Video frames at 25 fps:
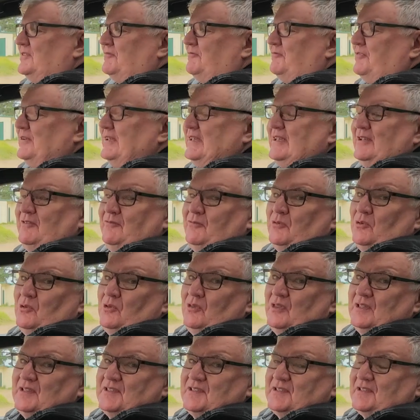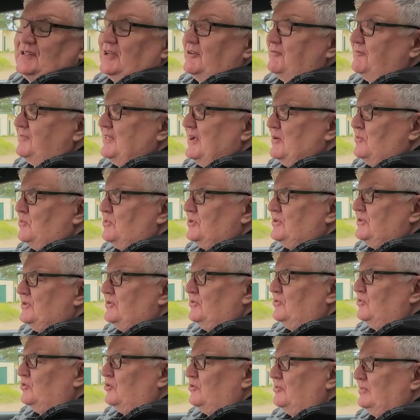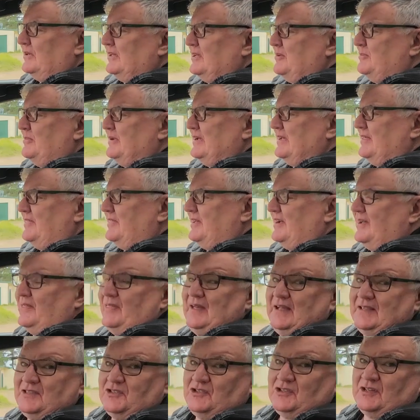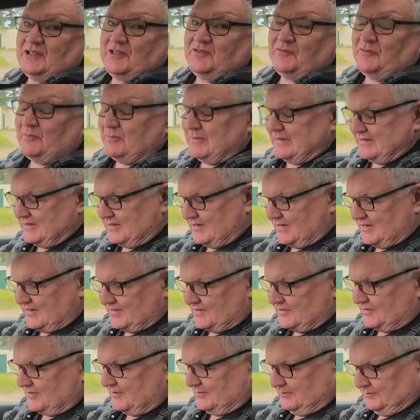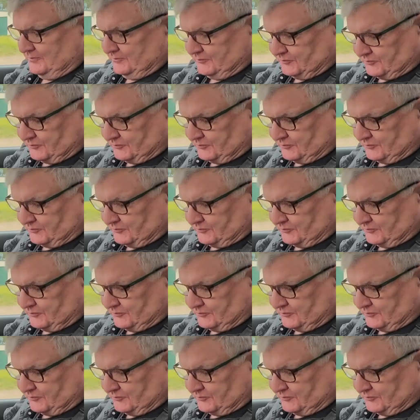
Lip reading: Forgive all this stuff that wouldn't normally be there, that's just for my test.